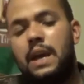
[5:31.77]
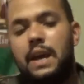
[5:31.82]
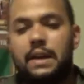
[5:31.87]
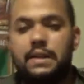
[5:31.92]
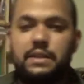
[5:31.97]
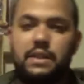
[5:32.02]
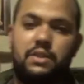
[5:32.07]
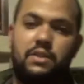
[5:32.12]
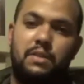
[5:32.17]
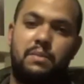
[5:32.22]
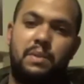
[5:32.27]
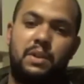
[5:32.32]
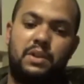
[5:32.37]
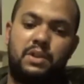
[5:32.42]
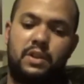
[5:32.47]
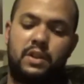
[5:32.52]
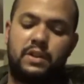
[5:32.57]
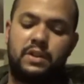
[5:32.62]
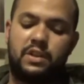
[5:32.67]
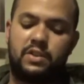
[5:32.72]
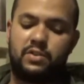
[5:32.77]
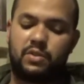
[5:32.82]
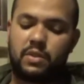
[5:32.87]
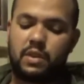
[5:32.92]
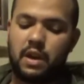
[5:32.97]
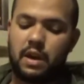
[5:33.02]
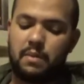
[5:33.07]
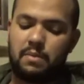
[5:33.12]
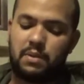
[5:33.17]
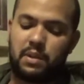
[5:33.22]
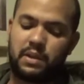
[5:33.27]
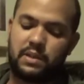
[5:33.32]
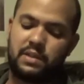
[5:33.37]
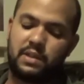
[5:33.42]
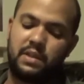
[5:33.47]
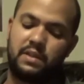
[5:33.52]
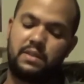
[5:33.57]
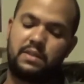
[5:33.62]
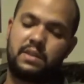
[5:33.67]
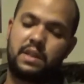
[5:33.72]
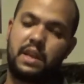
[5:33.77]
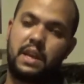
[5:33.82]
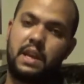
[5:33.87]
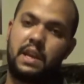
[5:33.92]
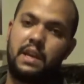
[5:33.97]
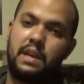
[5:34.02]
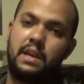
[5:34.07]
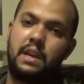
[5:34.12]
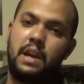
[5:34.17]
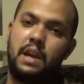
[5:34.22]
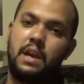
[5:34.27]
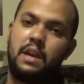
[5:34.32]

essentially the military-industrial complex is a